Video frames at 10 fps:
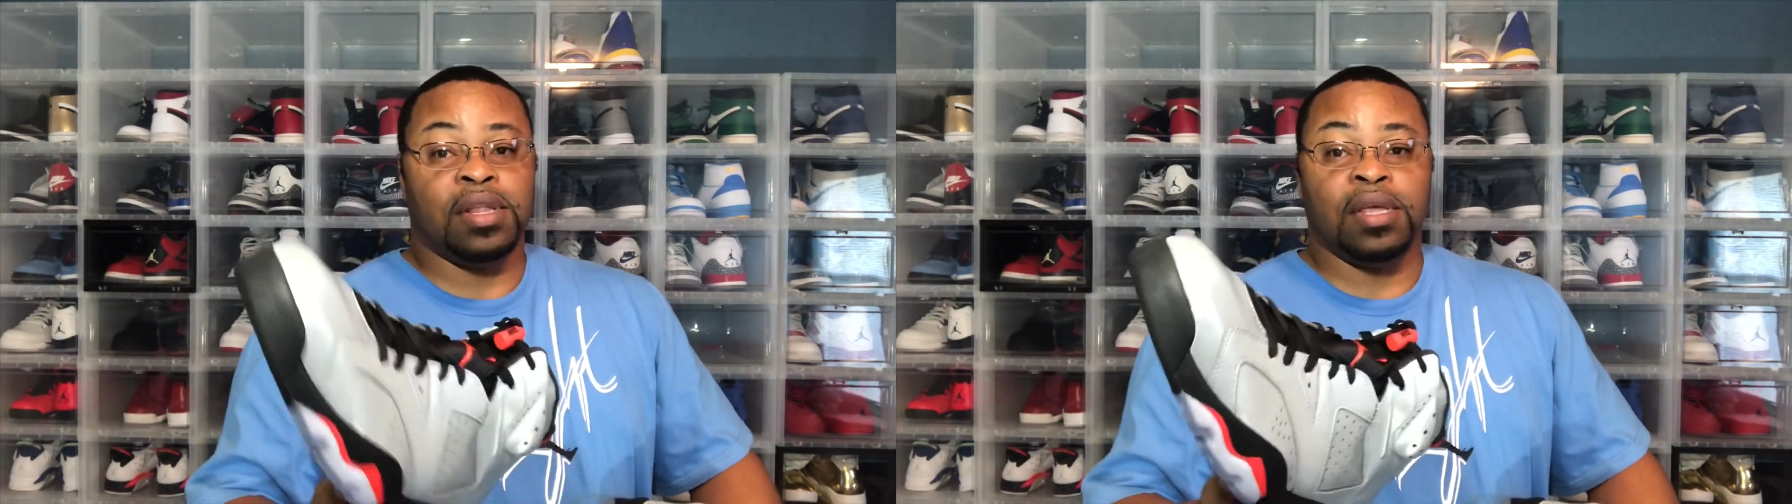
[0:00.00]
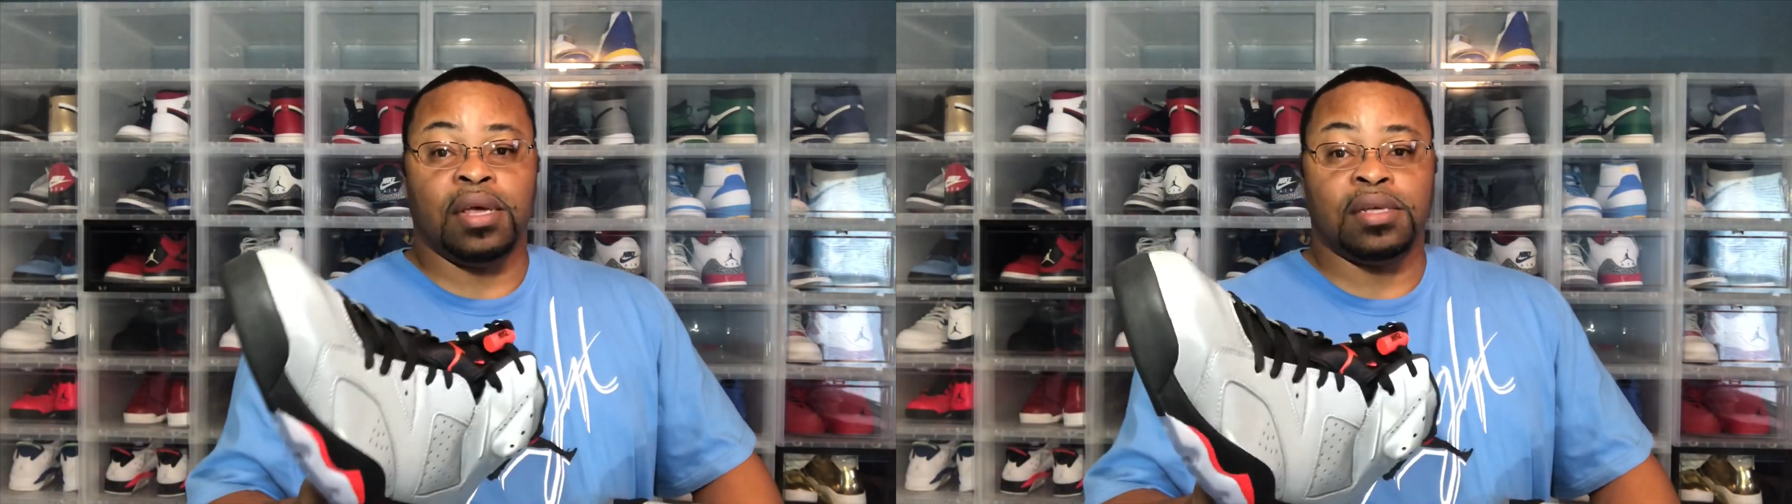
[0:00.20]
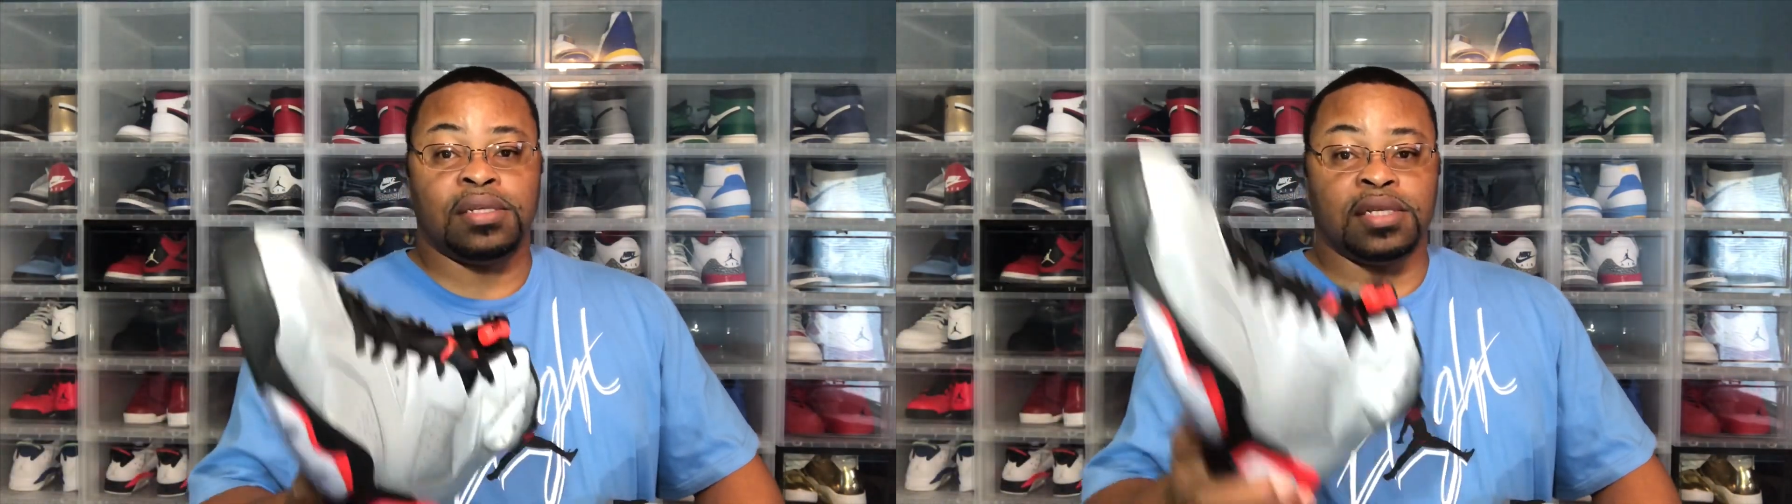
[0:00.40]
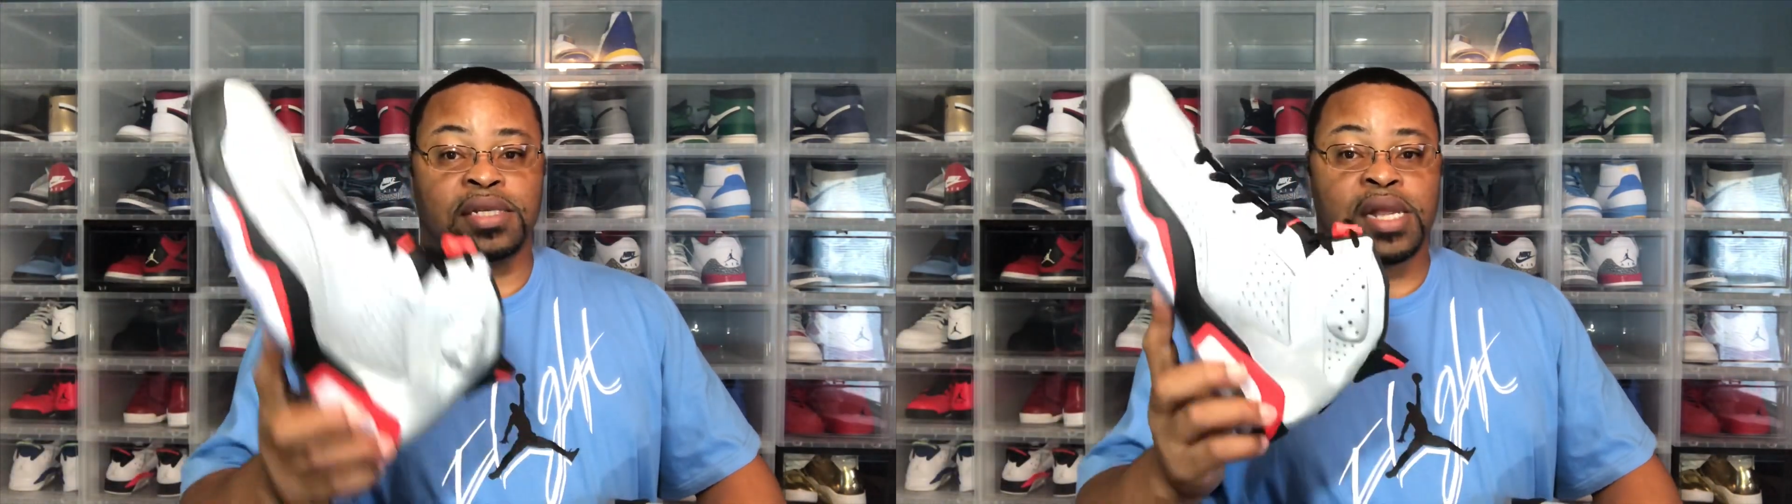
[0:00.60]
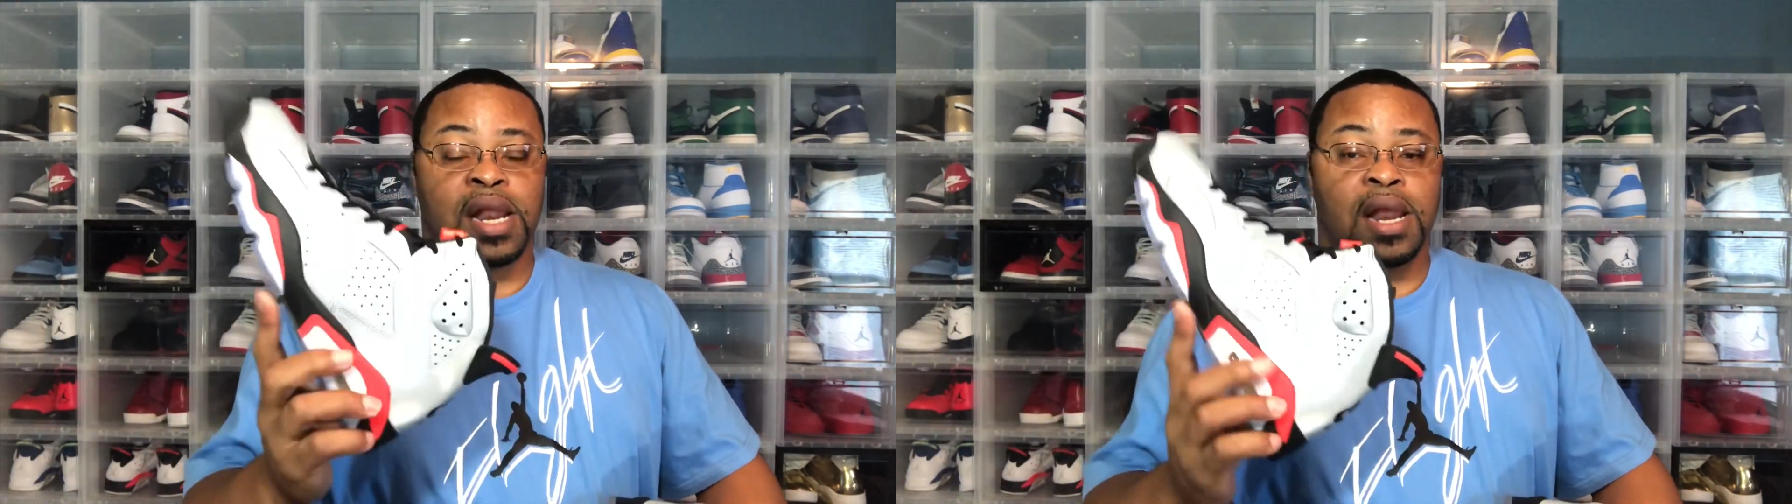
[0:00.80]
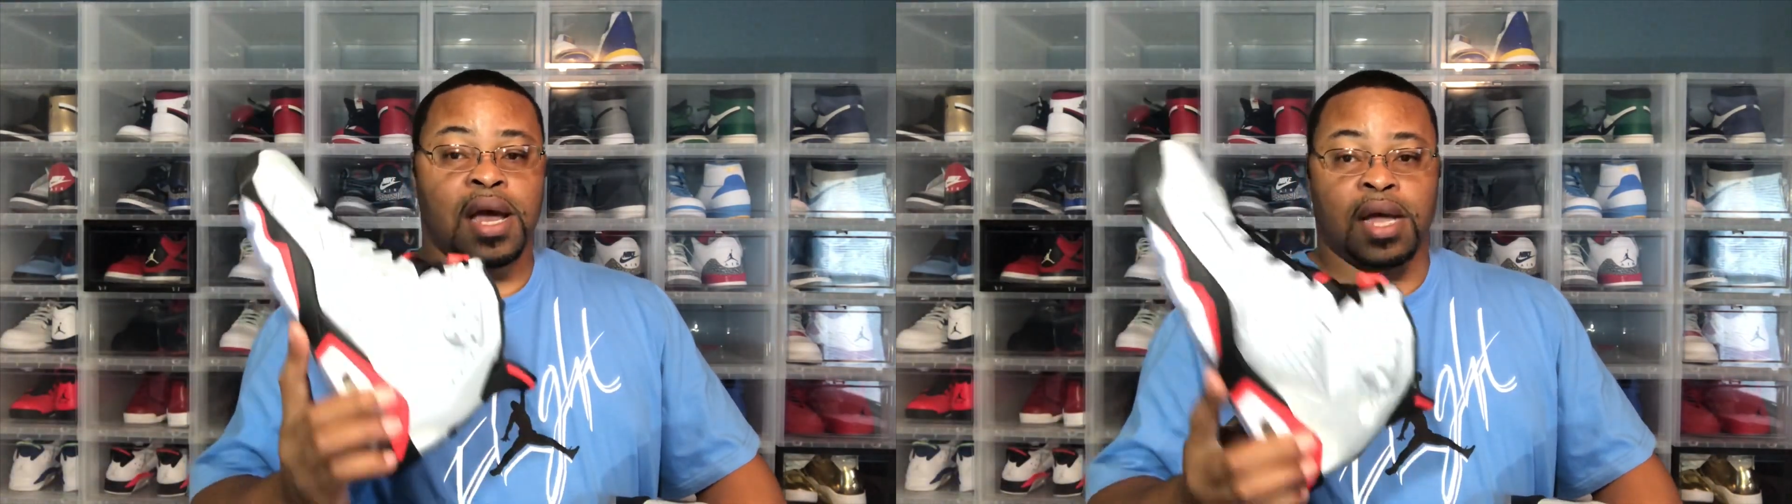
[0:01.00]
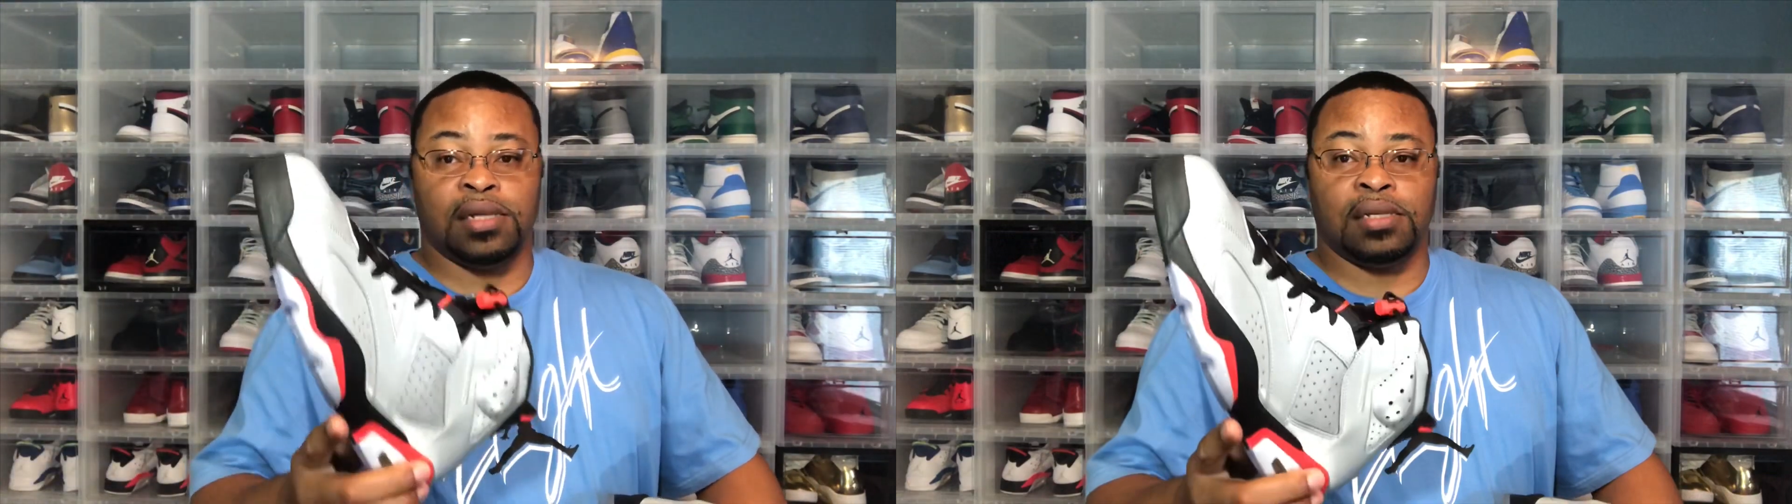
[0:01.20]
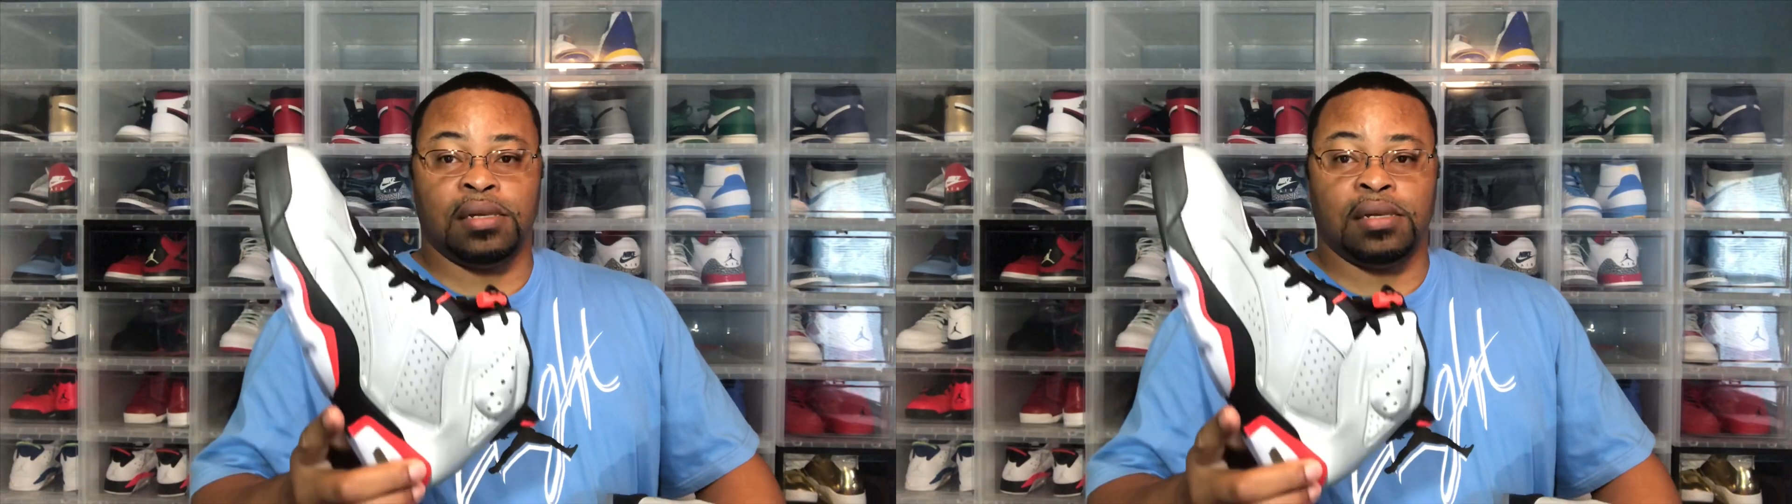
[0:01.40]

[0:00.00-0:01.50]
DS is not